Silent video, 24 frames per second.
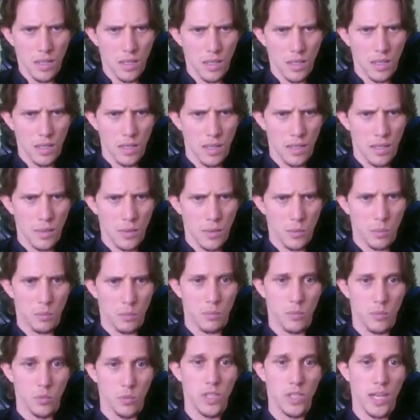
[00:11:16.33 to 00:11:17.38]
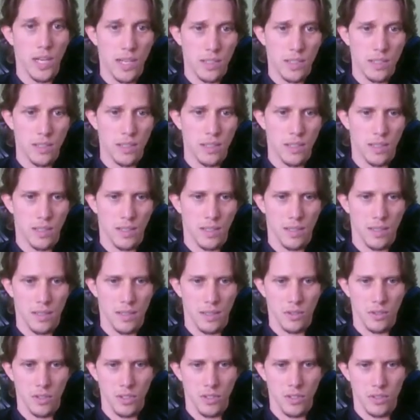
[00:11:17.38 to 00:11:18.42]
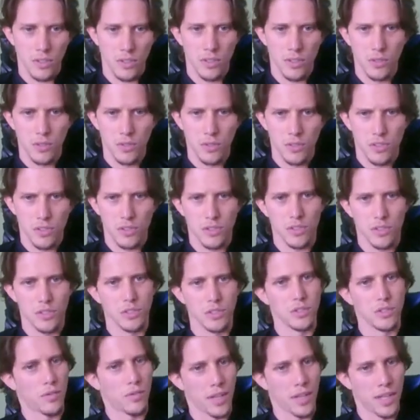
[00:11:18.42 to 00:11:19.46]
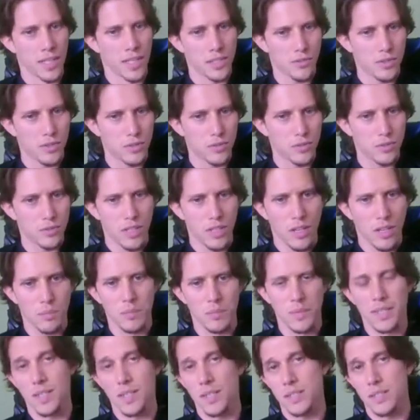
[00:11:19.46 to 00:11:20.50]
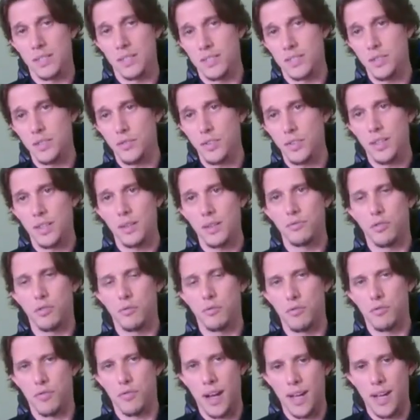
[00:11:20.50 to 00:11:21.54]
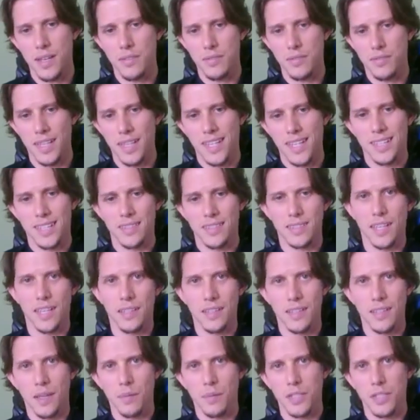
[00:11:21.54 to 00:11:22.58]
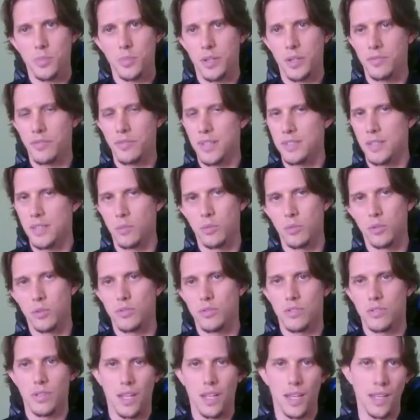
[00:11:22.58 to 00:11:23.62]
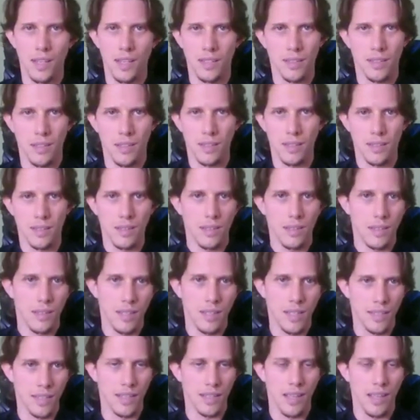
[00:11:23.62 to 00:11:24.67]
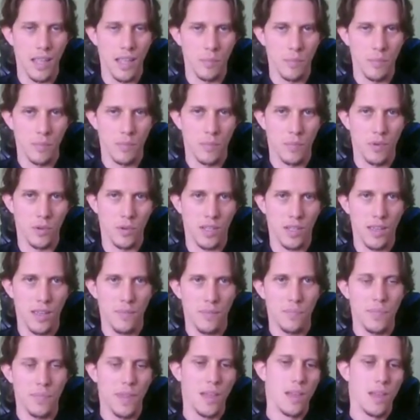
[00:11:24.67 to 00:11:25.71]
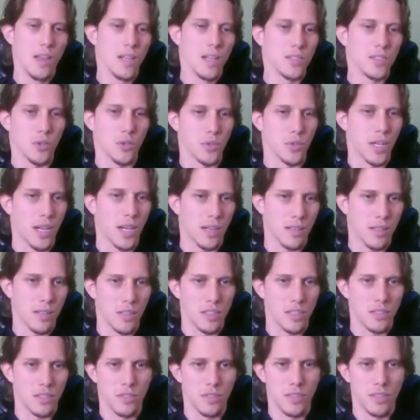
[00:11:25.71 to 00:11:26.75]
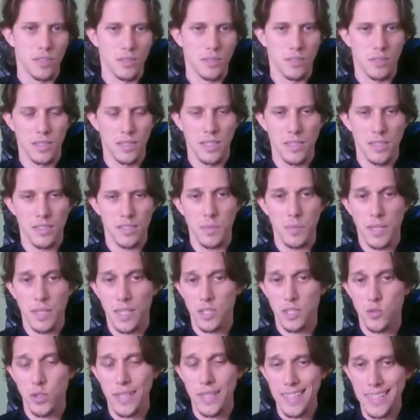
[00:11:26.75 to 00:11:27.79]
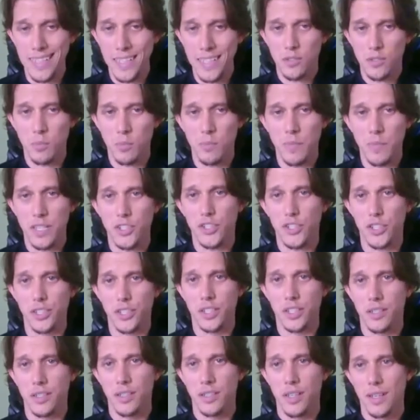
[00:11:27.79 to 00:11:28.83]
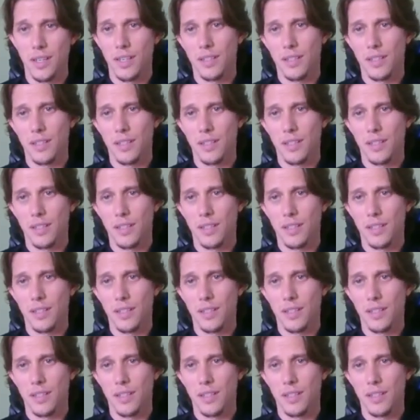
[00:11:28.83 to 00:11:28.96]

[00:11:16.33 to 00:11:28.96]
We are going to use Shield of Underworlds because differently from 5, 10 damage prevents almost anything in the game, okay? So we are going to do this because we need to make sure